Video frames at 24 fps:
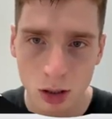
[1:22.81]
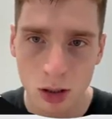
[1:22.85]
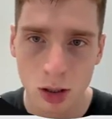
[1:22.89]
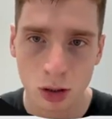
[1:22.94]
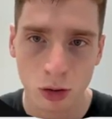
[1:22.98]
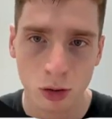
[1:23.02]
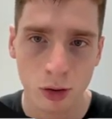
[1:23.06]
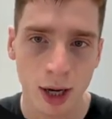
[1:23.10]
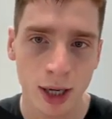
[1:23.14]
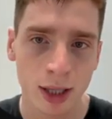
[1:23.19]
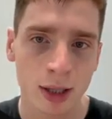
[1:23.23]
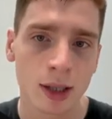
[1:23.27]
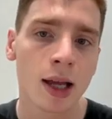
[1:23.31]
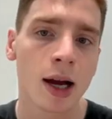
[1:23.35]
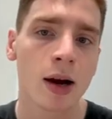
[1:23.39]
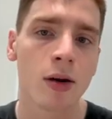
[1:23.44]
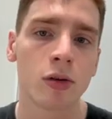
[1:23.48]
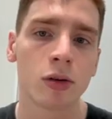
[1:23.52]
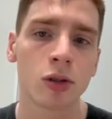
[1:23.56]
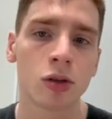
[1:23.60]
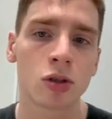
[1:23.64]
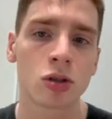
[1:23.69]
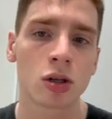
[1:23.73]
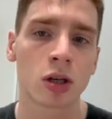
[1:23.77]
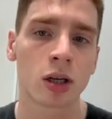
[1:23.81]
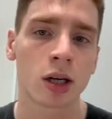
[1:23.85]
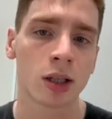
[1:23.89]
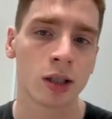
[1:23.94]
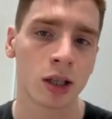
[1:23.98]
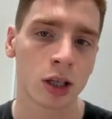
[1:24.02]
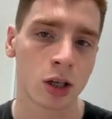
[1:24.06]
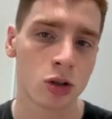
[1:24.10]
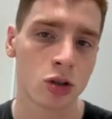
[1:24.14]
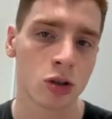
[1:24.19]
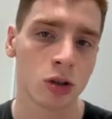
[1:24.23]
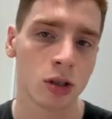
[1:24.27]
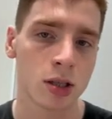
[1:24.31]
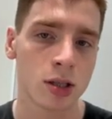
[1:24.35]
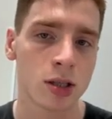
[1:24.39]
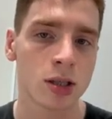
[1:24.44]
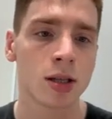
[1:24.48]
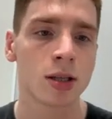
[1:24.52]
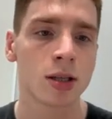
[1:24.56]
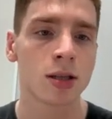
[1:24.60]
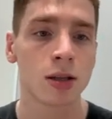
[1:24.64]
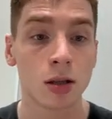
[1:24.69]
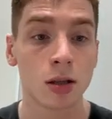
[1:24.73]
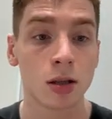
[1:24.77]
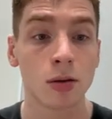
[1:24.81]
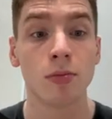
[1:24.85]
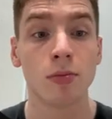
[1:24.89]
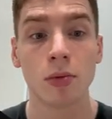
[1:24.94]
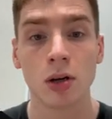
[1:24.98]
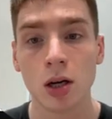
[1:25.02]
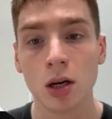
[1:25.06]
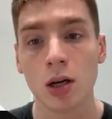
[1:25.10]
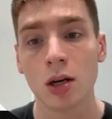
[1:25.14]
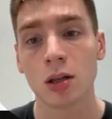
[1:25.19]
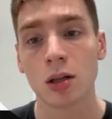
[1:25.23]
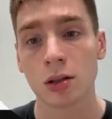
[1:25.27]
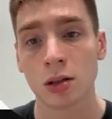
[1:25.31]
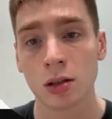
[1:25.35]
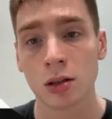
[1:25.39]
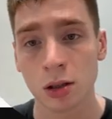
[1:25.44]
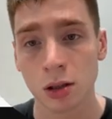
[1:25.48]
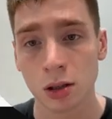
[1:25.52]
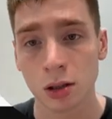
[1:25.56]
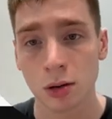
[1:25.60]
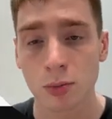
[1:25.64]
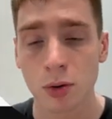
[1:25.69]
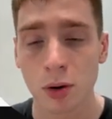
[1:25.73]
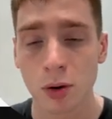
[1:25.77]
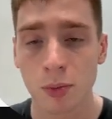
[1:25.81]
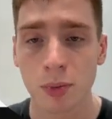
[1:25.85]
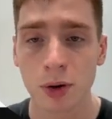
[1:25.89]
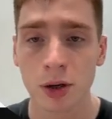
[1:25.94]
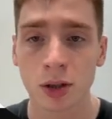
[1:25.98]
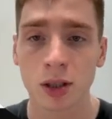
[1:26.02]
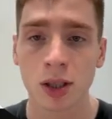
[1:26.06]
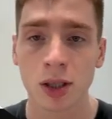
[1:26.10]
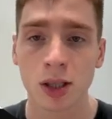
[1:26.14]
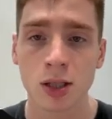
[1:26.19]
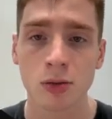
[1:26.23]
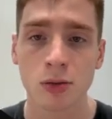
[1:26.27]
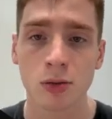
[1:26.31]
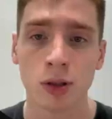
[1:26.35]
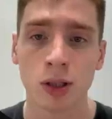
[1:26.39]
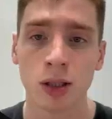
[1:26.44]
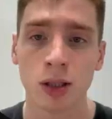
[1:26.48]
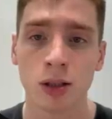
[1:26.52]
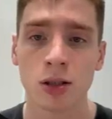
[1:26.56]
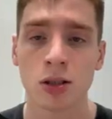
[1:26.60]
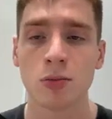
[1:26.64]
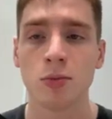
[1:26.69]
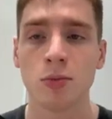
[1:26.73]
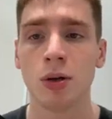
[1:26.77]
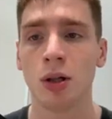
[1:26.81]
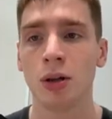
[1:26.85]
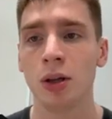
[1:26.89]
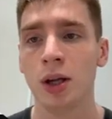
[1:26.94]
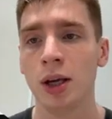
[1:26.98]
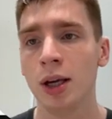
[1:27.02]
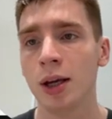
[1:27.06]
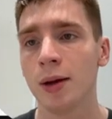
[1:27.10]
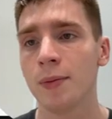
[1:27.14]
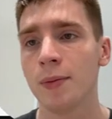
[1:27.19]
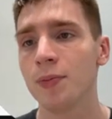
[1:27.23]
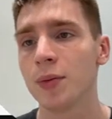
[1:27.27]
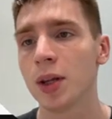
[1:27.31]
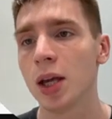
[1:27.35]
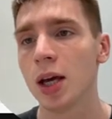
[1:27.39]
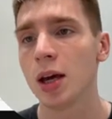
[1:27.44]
So right now user can actually see that the property is within this building.